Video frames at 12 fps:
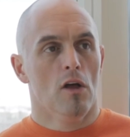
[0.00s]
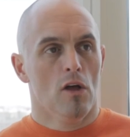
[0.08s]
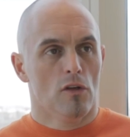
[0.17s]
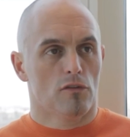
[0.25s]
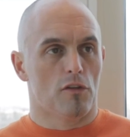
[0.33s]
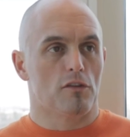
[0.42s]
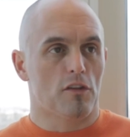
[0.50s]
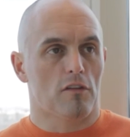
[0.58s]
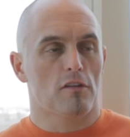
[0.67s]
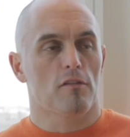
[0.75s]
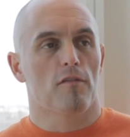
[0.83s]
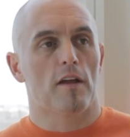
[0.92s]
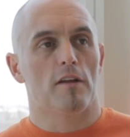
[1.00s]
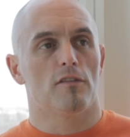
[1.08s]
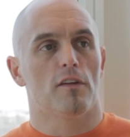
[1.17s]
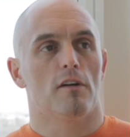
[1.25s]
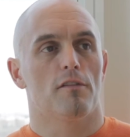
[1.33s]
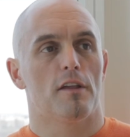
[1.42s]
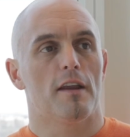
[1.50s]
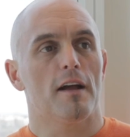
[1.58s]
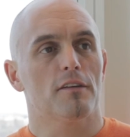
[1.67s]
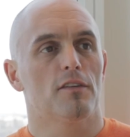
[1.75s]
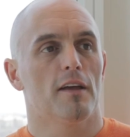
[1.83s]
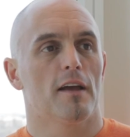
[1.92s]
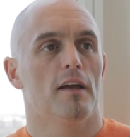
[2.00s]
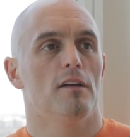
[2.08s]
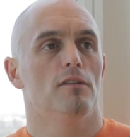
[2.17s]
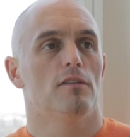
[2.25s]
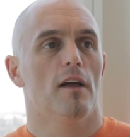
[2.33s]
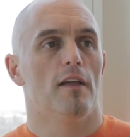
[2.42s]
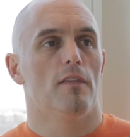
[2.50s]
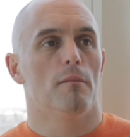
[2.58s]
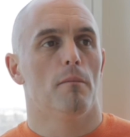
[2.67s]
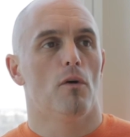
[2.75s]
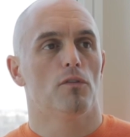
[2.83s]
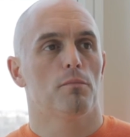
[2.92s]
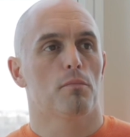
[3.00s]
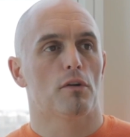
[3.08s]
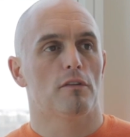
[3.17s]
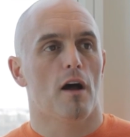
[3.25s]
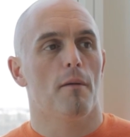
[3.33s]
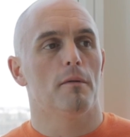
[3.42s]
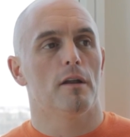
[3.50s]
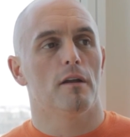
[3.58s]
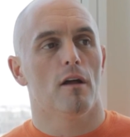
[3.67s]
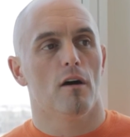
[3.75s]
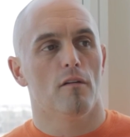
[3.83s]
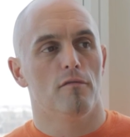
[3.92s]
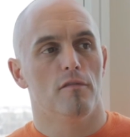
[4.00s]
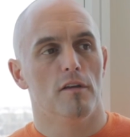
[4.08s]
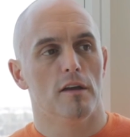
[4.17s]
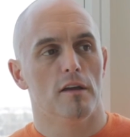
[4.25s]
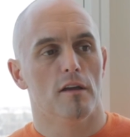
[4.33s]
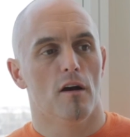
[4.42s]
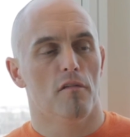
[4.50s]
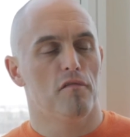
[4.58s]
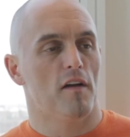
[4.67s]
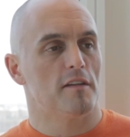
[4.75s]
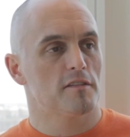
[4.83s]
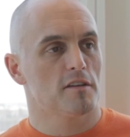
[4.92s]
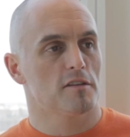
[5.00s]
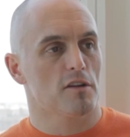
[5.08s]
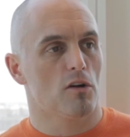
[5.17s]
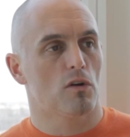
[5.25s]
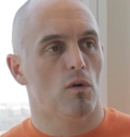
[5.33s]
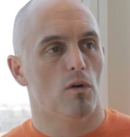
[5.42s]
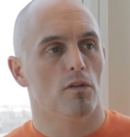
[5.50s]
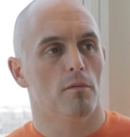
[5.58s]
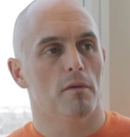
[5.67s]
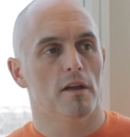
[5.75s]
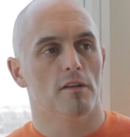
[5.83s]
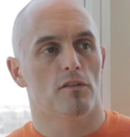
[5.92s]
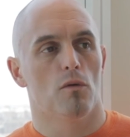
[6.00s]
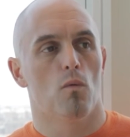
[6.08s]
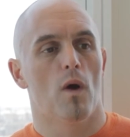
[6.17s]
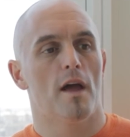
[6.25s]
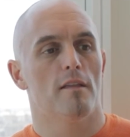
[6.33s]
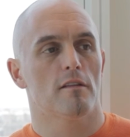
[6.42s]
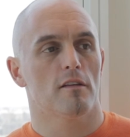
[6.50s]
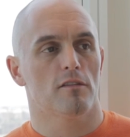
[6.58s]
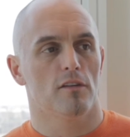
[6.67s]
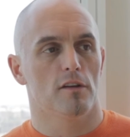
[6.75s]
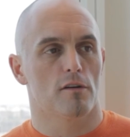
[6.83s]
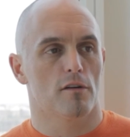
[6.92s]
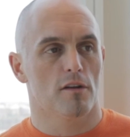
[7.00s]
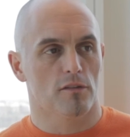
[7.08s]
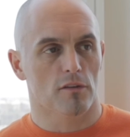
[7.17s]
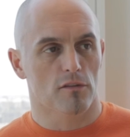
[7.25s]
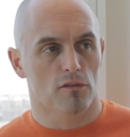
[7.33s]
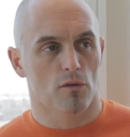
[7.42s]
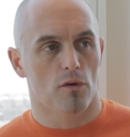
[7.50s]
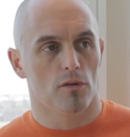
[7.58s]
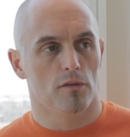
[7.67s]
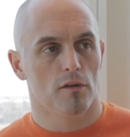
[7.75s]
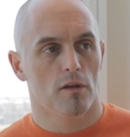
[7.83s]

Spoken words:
So there's a disadvantage there. The next thing is, and the most predominant of the offenses, I'll call them, is the way that the cedar is installed.